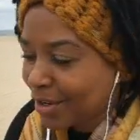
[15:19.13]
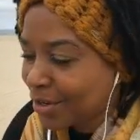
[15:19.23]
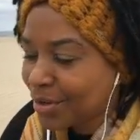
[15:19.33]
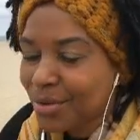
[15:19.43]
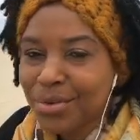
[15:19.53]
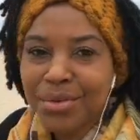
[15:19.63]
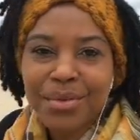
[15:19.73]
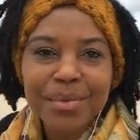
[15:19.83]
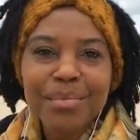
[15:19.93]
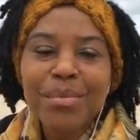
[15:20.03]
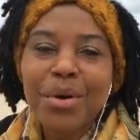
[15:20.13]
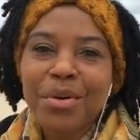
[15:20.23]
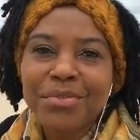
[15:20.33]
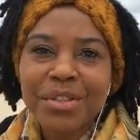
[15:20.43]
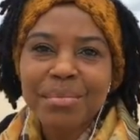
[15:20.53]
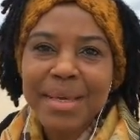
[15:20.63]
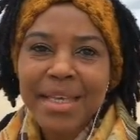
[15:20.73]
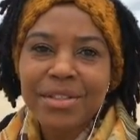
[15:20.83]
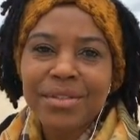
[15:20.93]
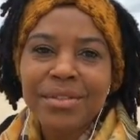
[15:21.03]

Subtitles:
who moved me,